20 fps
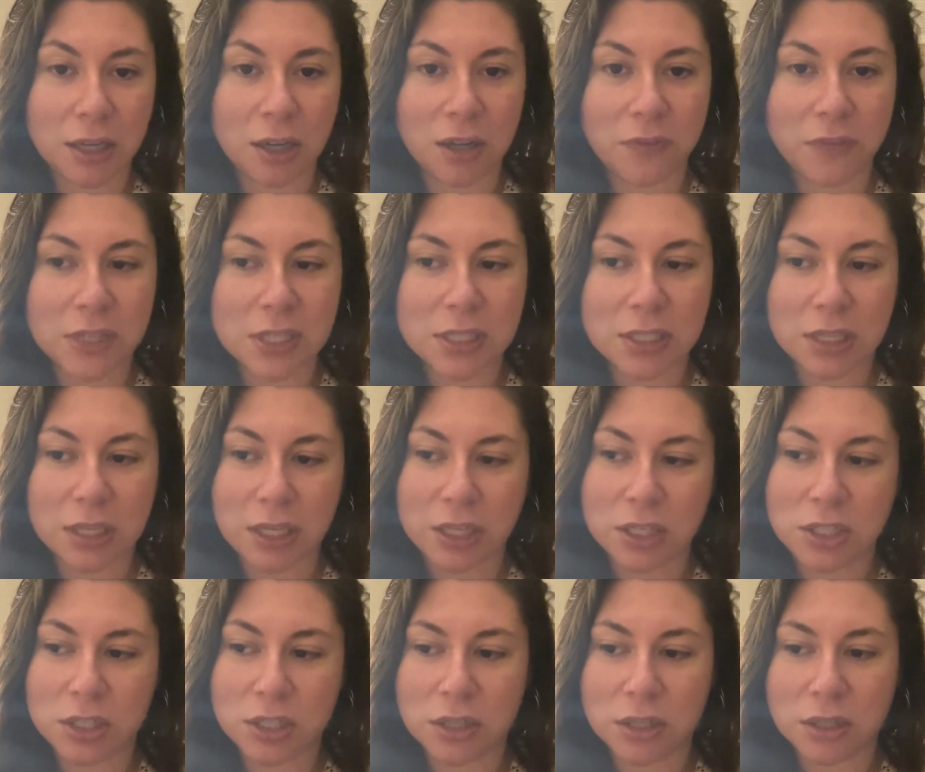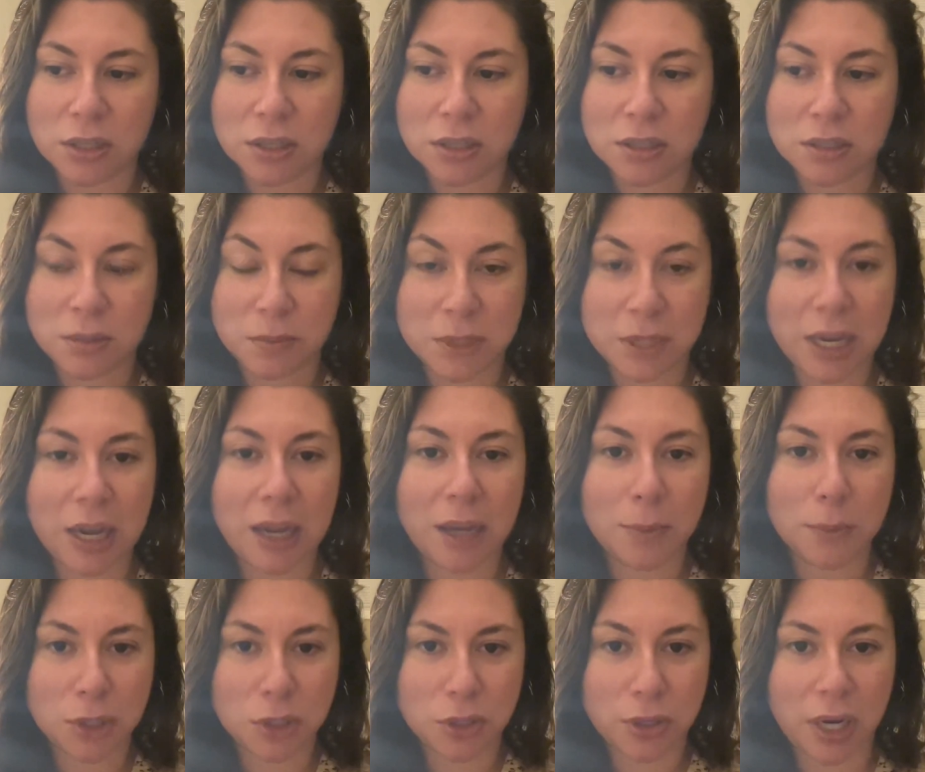Obviously, it took some
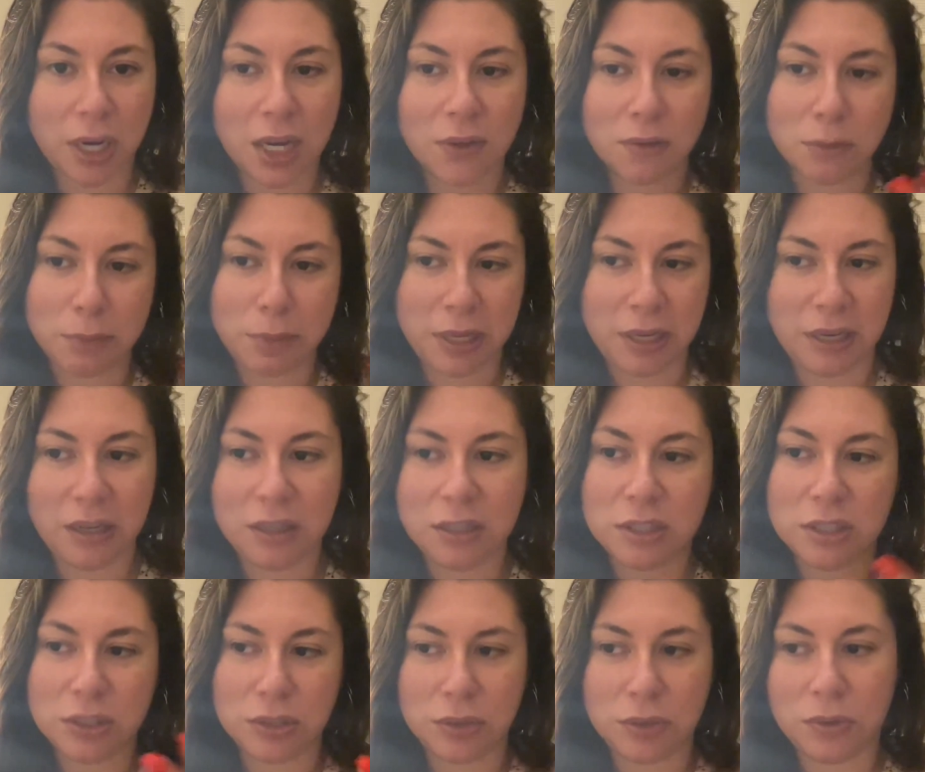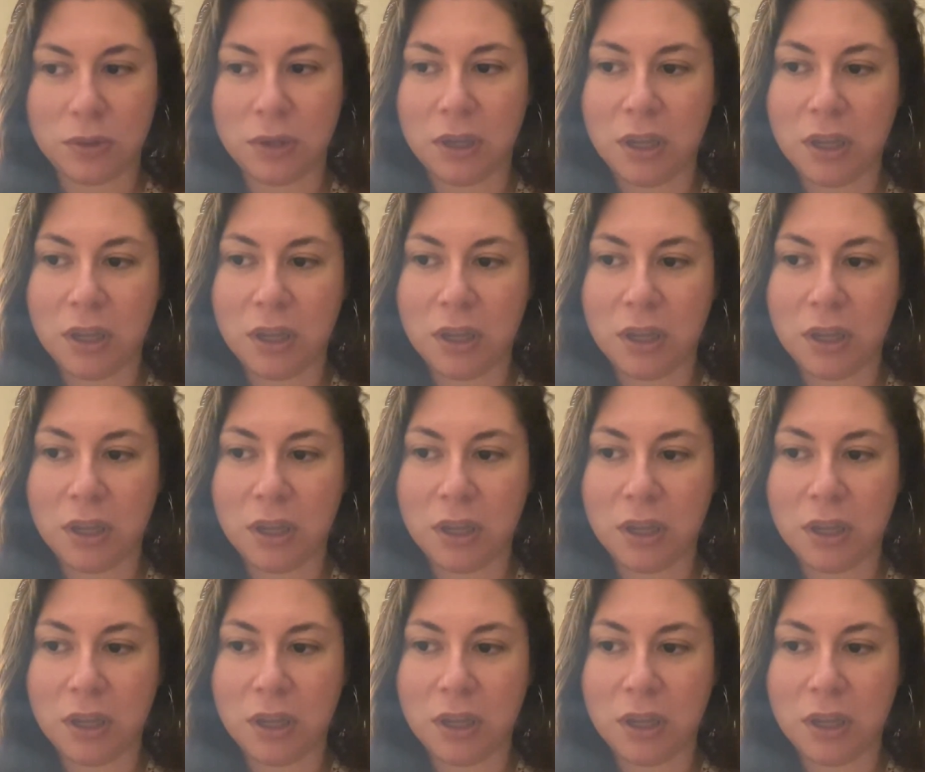time to train everybody to,